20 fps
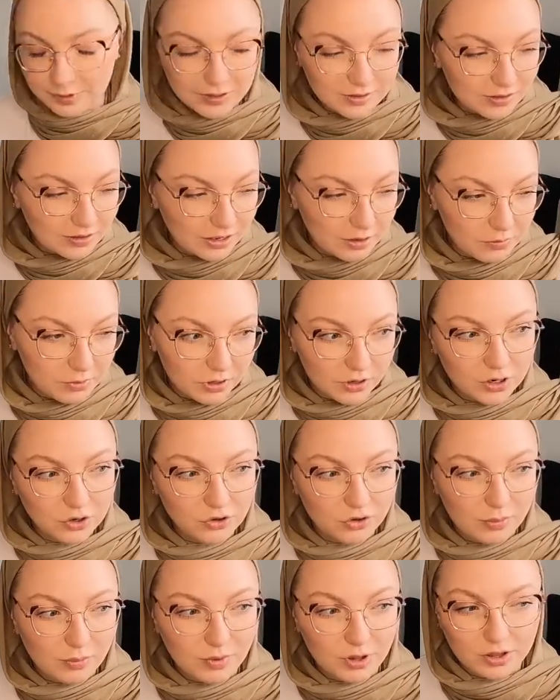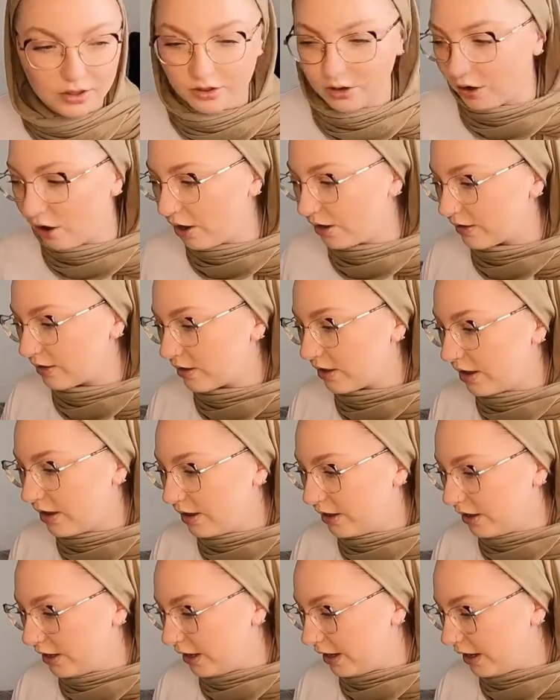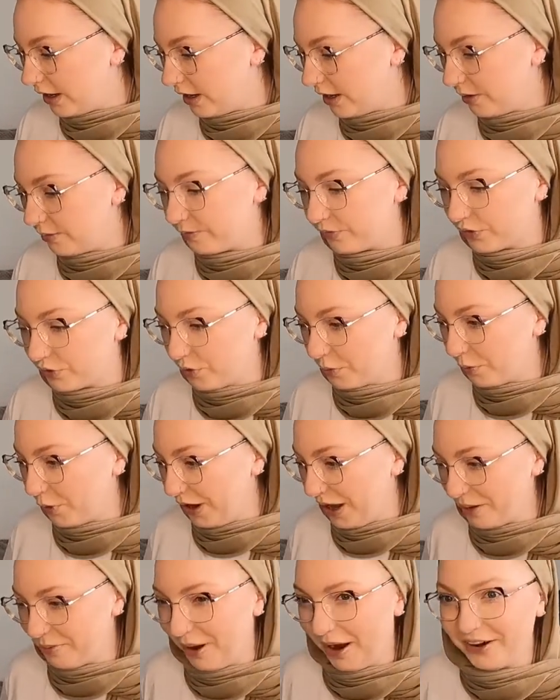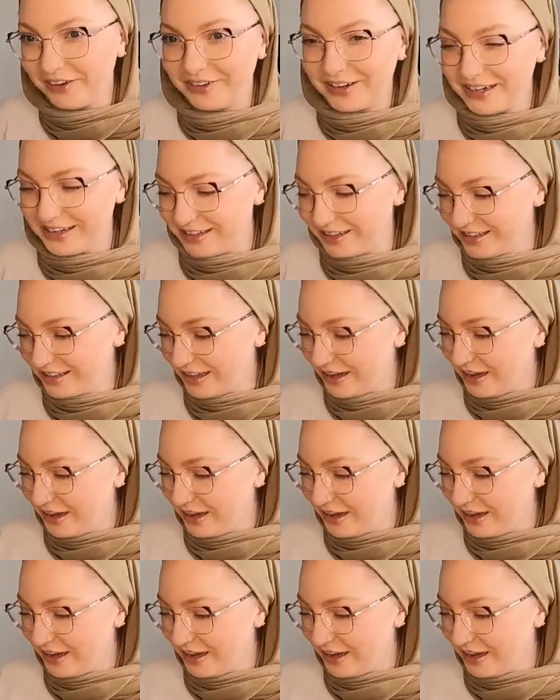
This is like literally my last AAA batteries.